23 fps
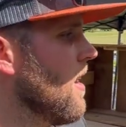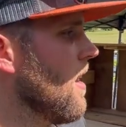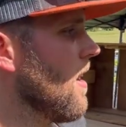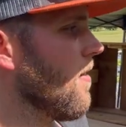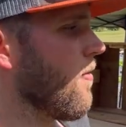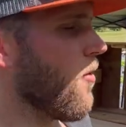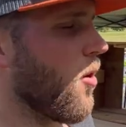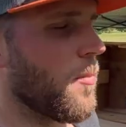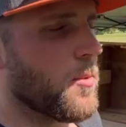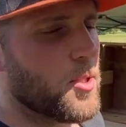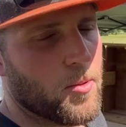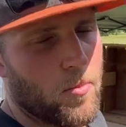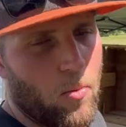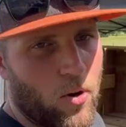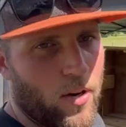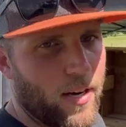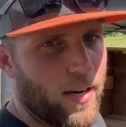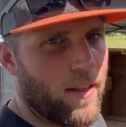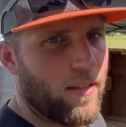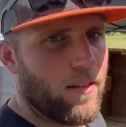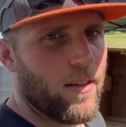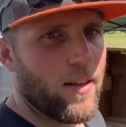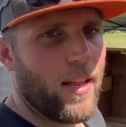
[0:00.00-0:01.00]
A farmer's market
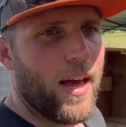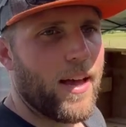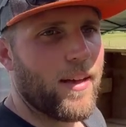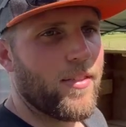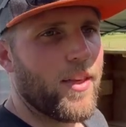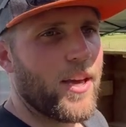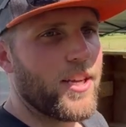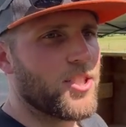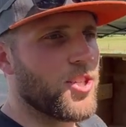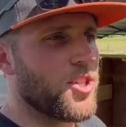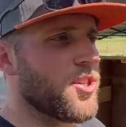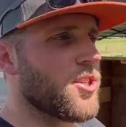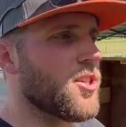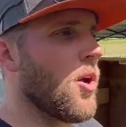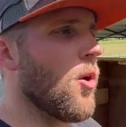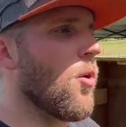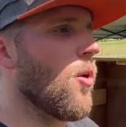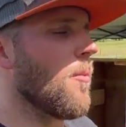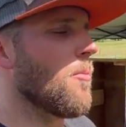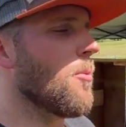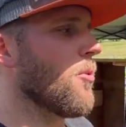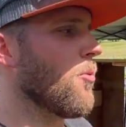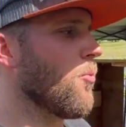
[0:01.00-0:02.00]
isn't like that. Just show
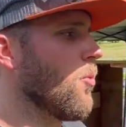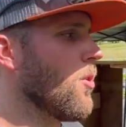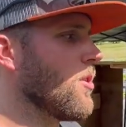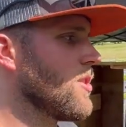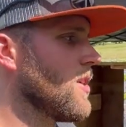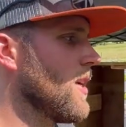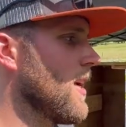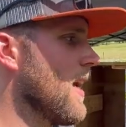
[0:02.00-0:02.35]
up with what you